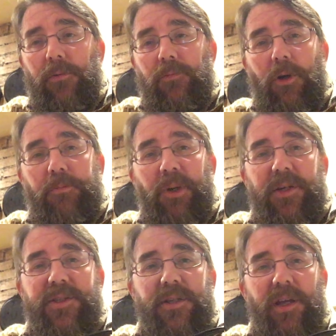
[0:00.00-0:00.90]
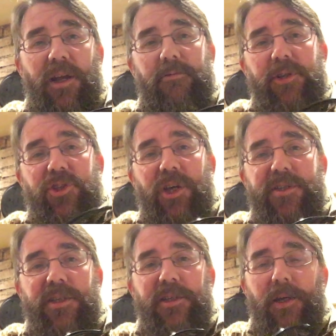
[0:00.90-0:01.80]
robust and hairy
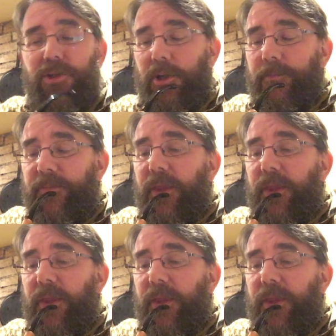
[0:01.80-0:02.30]
chest in nature.